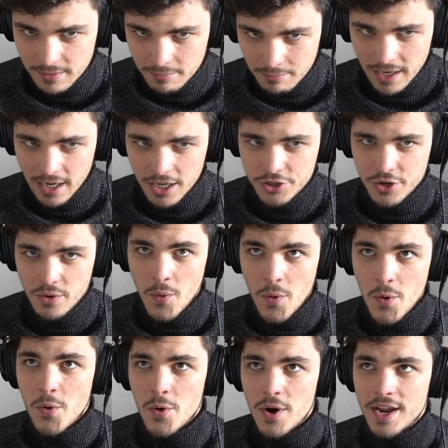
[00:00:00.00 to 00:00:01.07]
manager
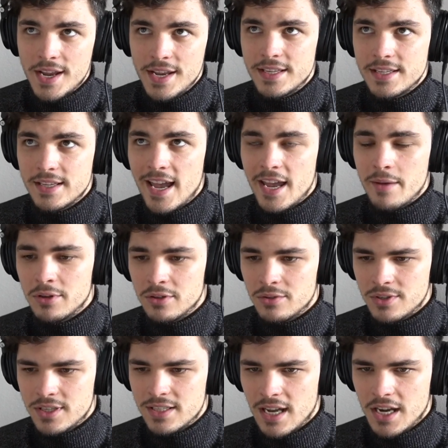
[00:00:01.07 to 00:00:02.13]
who is able
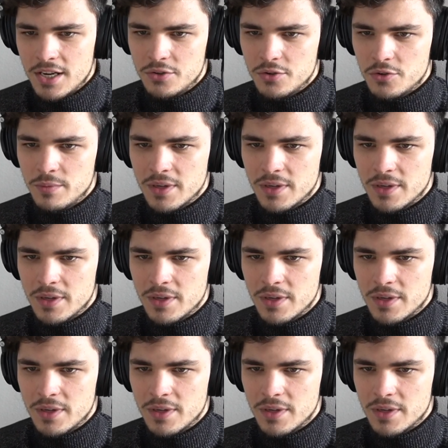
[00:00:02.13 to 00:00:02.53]
to design too,